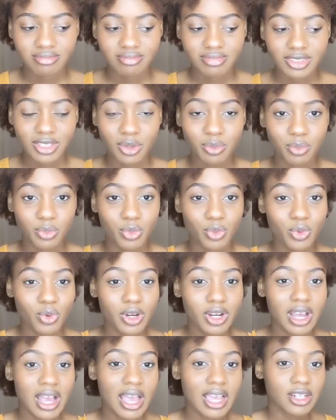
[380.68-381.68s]
the
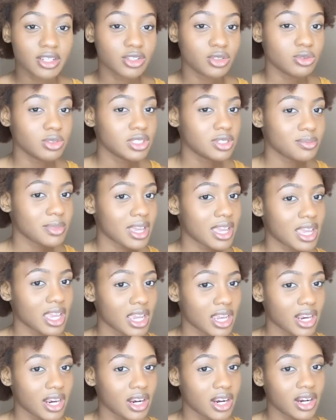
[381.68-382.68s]
more I do to my
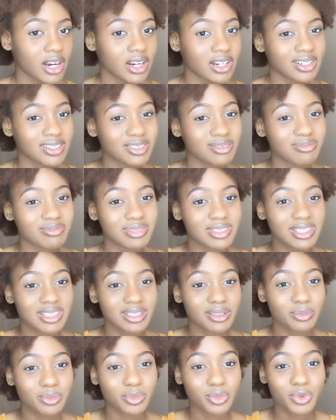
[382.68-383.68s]
hair,
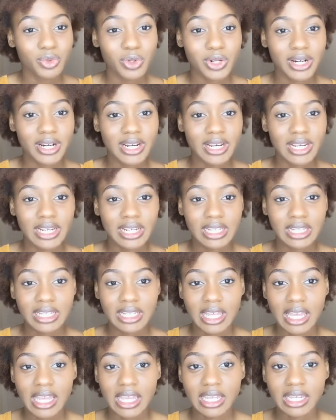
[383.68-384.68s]
the more it
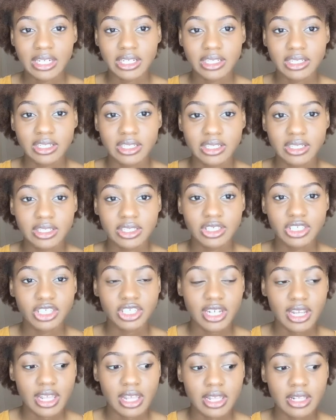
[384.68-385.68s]
like
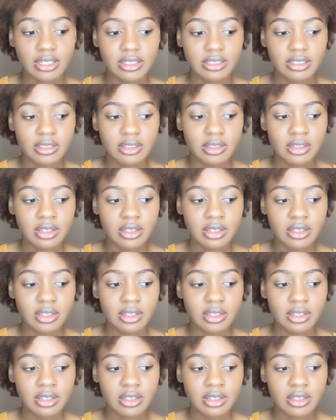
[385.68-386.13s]
sheds.